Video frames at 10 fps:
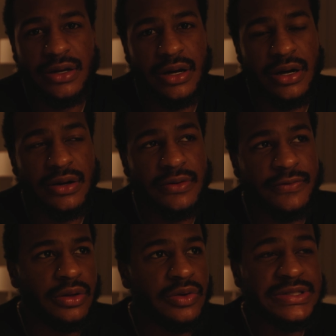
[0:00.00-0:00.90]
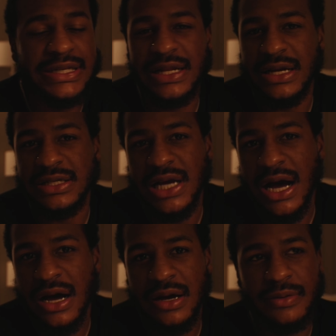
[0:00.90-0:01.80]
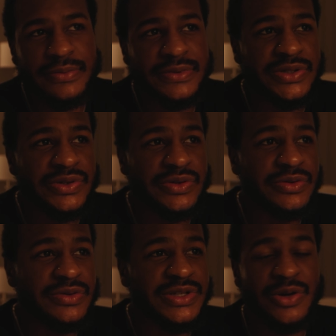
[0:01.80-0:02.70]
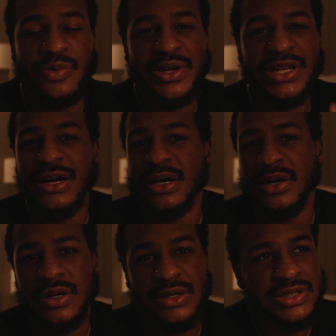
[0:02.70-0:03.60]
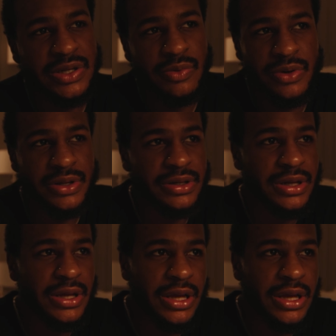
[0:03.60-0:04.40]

of losing their job to someone younger, someone